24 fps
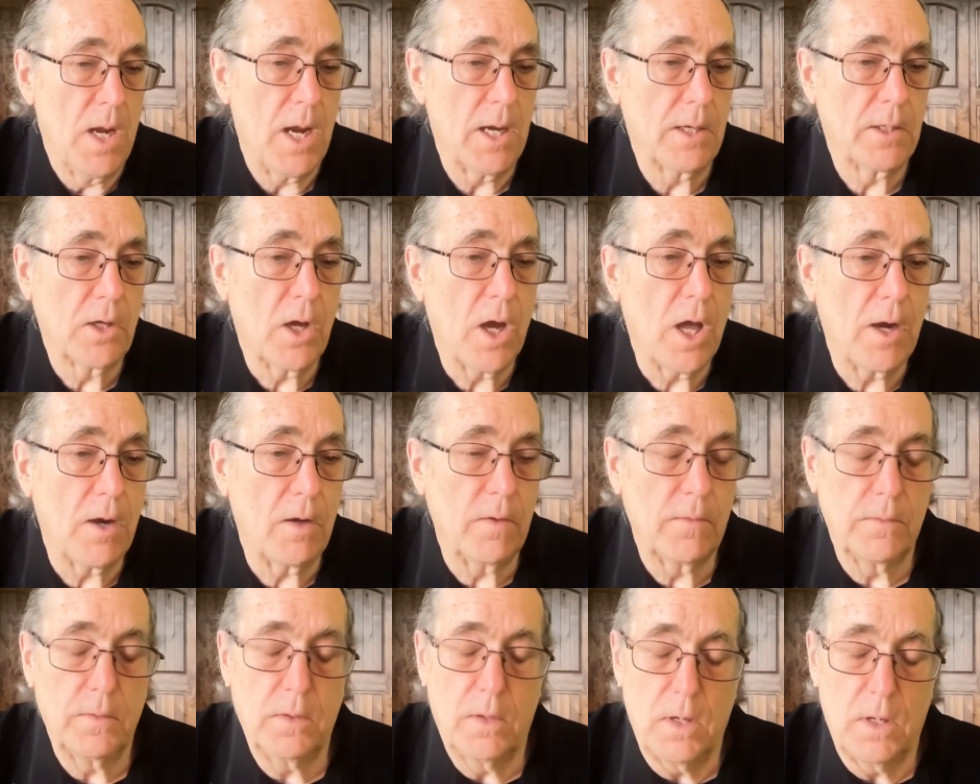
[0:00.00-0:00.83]
and
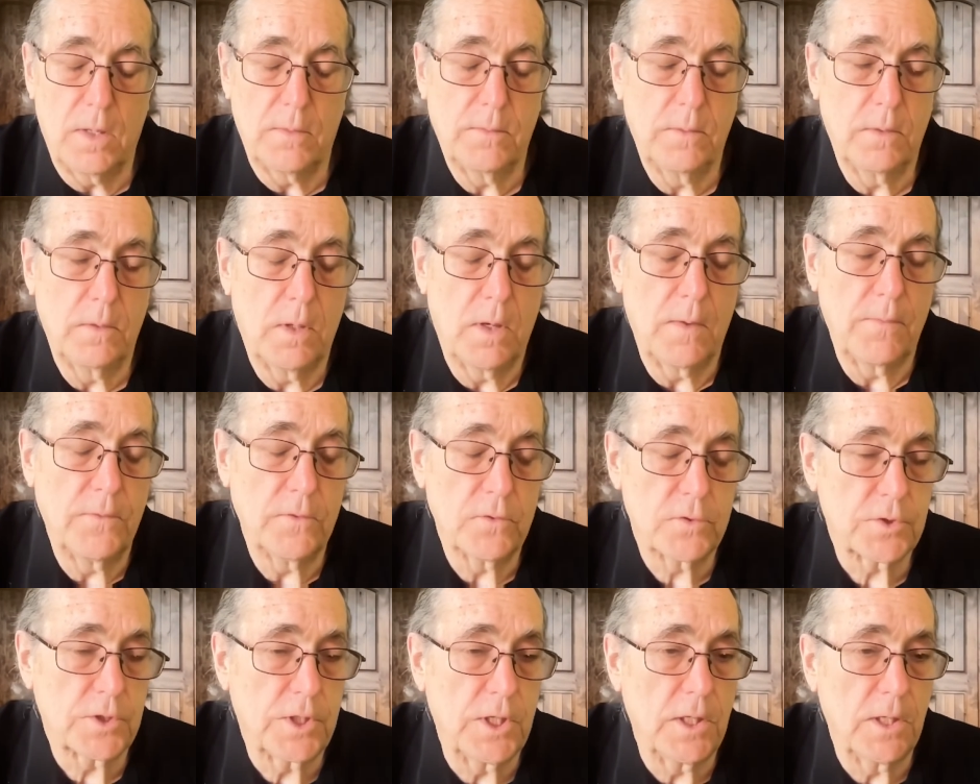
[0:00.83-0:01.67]
got on
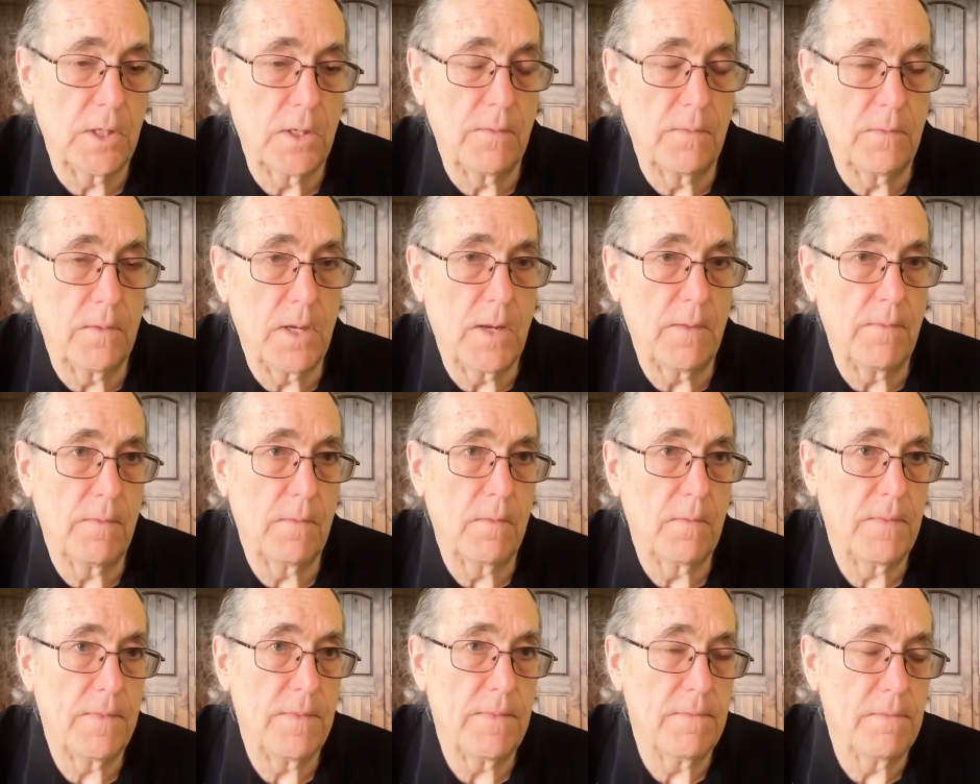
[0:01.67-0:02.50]
their skin,
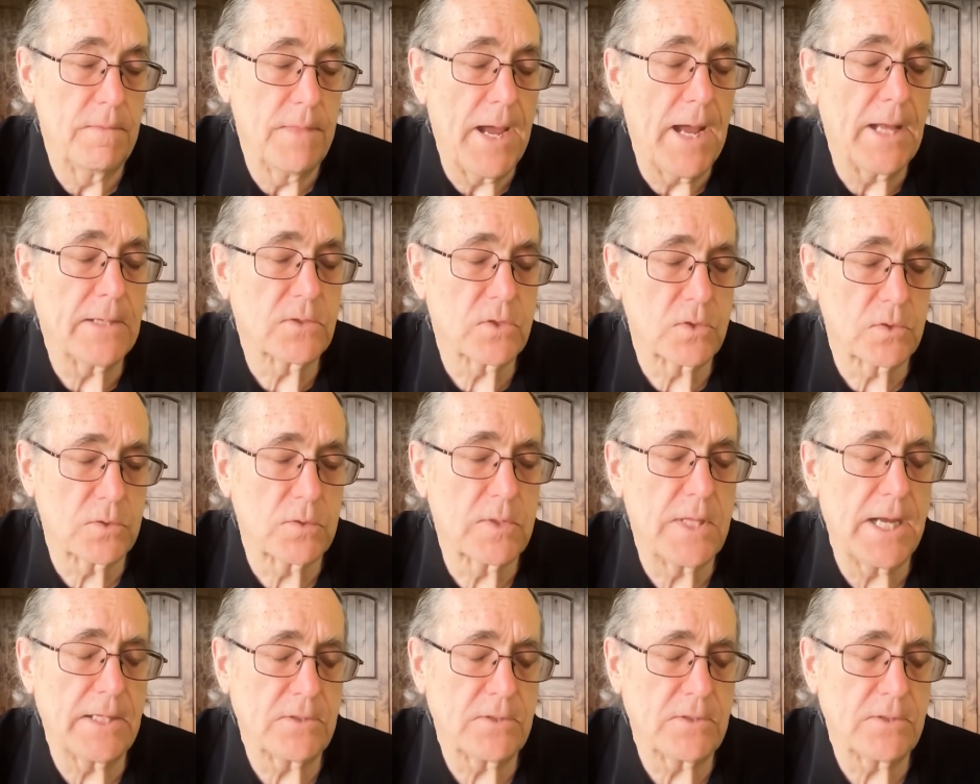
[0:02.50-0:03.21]
and that's